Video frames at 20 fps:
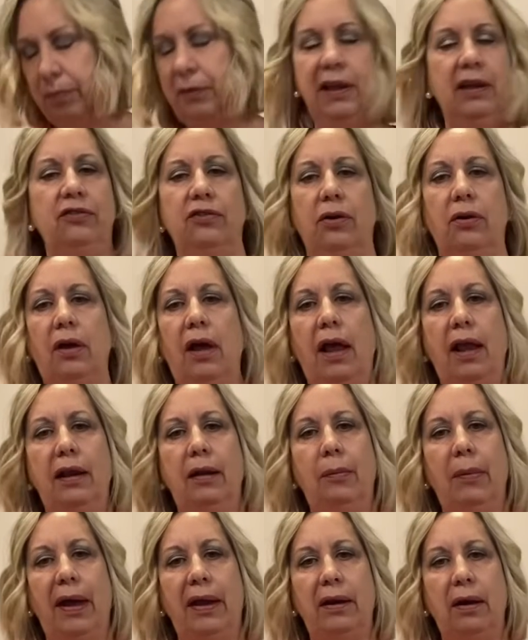these are
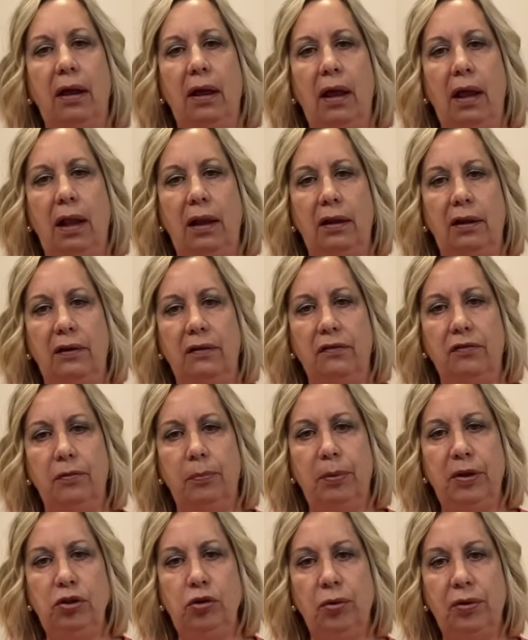Kalamata olives,
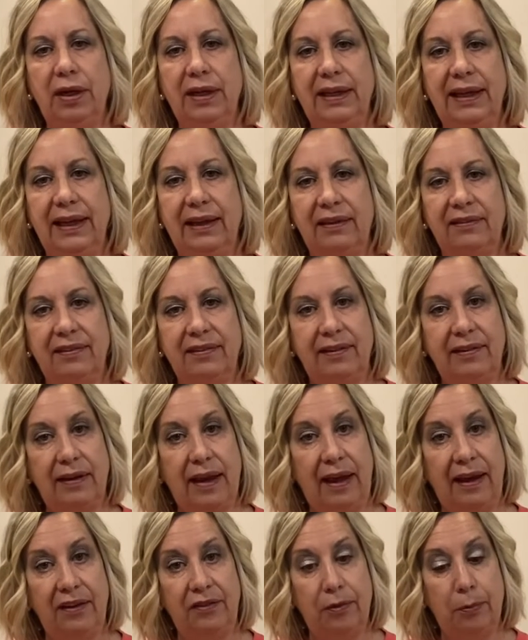but you can get
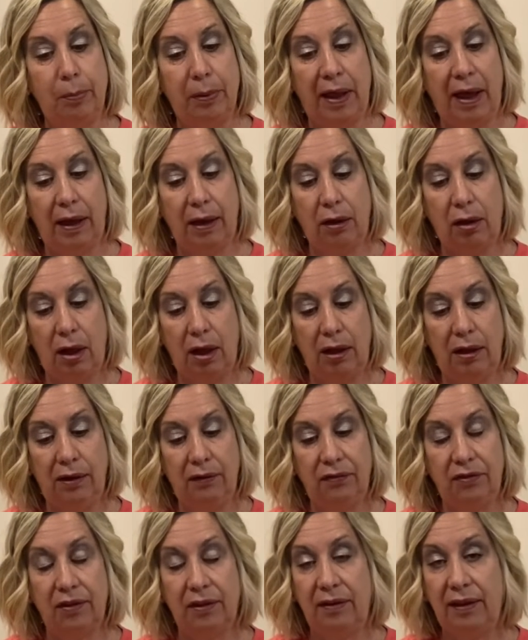sliced black
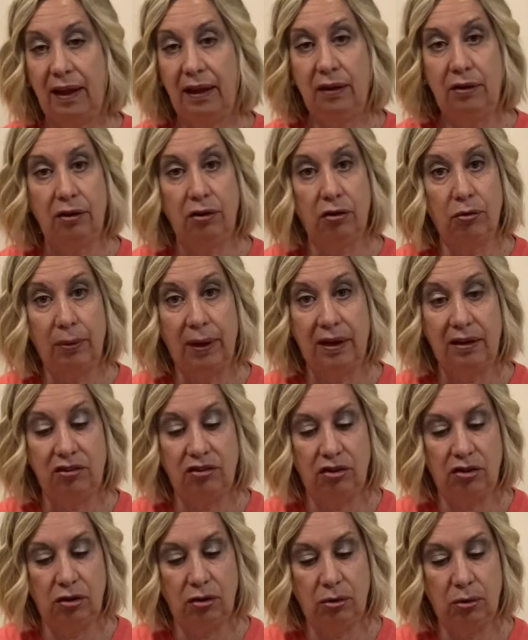olives and they look great
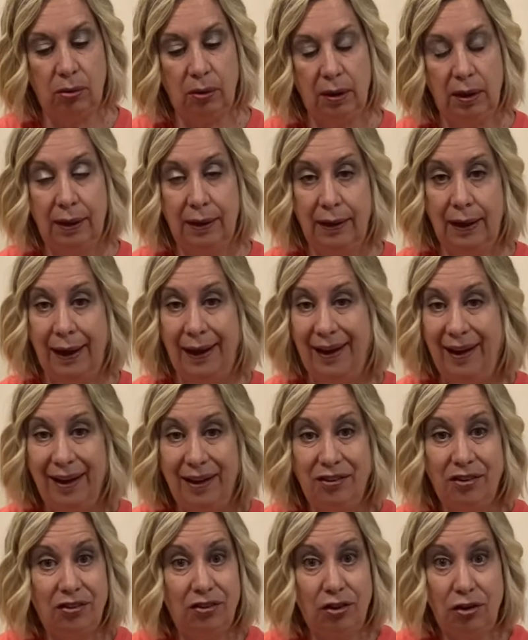too.
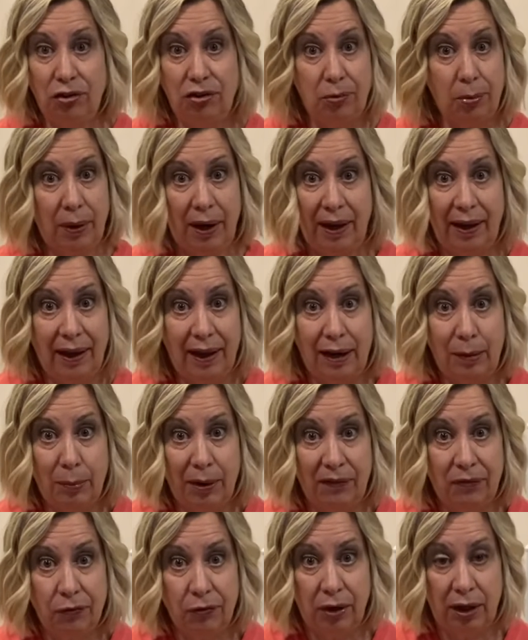I just used what I had in
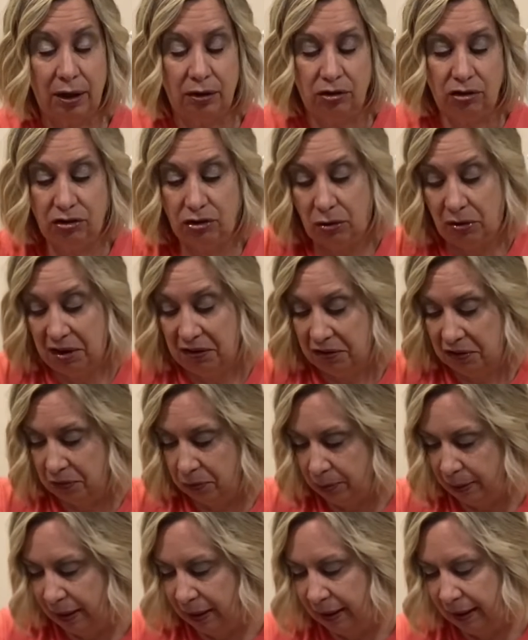my fridge. So this is
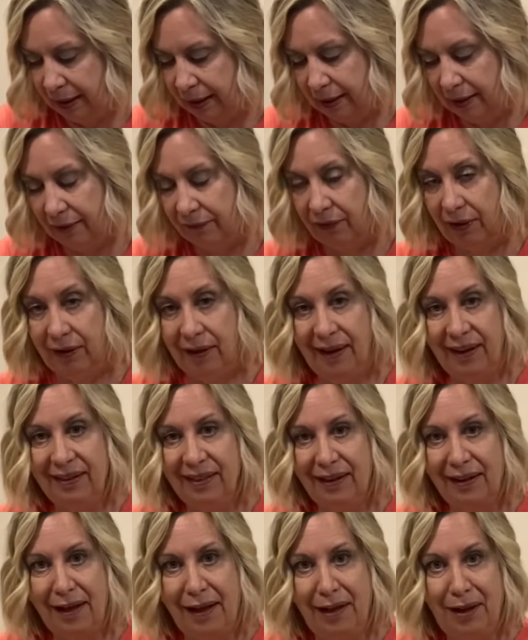what I have. I like the
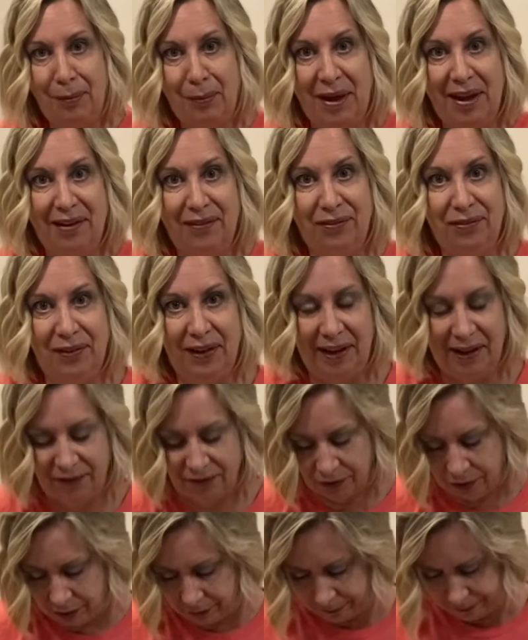Kalamata
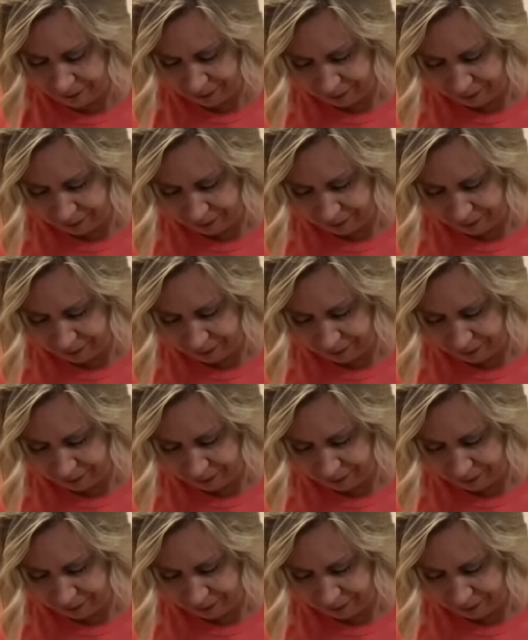flavor.